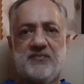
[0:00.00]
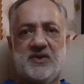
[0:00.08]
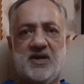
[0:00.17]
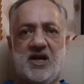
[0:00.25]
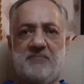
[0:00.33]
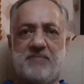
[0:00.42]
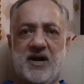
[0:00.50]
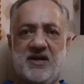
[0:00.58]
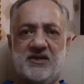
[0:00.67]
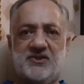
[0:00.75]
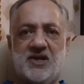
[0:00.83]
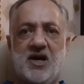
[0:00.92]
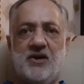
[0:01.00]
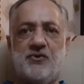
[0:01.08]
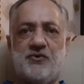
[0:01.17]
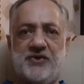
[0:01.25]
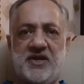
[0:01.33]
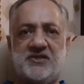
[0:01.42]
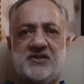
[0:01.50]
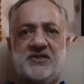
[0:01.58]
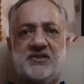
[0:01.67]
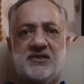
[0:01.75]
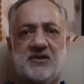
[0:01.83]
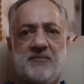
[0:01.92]
and Pakistan
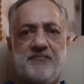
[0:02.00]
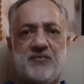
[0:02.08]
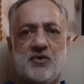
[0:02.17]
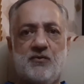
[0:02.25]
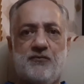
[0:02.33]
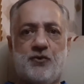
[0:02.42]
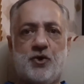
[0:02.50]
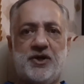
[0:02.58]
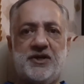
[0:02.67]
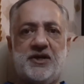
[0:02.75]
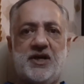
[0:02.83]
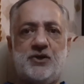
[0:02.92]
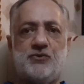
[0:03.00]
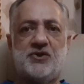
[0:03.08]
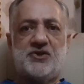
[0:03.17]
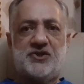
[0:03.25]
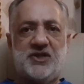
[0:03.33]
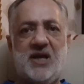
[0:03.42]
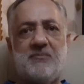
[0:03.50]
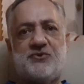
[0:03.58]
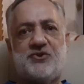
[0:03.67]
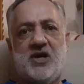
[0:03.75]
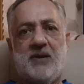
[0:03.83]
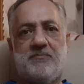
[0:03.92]
risks falling into the same
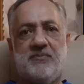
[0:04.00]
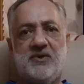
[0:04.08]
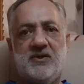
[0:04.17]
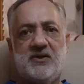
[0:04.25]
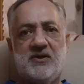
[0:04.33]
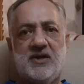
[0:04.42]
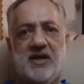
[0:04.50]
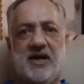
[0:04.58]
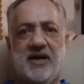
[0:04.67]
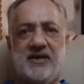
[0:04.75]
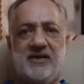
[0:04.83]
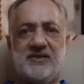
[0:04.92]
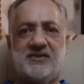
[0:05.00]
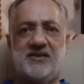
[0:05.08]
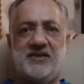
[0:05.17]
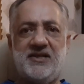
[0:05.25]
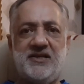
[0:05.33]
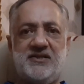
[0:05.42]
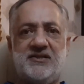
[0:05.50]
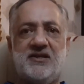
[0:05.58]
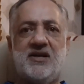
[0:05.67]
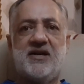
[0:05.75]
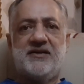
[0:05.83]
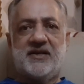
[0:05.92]
trap unless these
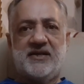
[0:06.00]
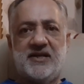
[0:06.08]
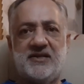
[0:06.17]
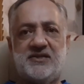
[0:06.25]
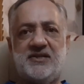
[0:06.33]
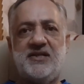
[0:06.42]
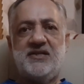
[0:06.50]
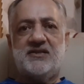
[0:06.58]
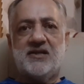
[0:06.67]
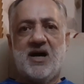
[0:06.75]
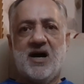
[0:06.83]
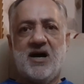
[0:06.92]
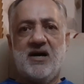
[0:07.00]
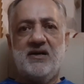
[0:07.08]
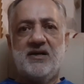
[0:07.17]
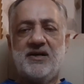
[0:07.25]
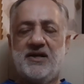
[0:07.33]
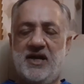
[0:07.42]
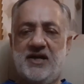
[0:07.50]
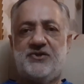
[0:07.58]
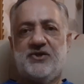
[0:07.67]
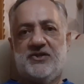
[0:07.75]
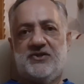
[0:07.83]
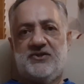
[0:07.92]
tendencies are
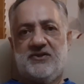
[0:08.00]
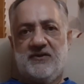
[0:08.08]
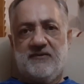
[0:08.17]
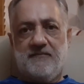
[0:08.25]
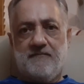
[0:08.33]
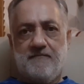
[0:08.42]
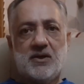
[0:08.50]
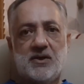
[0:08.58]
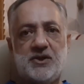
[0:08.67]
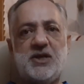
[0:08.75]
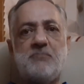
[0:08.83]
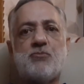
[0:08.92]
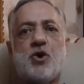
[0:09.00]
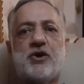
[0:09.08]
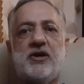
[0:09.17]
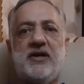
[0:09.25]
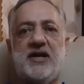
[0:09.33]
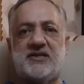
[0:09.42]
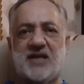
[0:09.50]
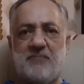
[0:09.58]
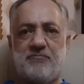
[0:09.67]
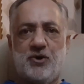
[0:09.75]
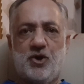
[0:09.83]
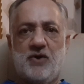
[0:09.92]
addressed. The moral
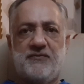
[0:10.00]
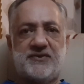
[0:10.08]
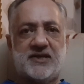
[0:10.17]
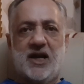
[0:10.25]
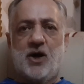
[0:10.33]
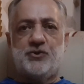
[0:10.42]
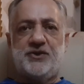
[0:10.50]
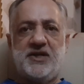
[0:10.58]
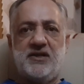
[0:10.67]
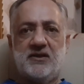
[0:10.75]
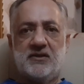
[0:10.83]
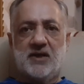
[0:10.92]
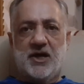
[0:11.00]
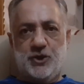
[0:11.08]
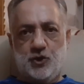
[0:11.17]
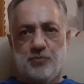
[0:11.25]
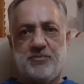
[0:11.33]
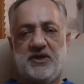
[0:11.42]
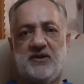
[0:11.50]
example of Salahuddin Ayyubi.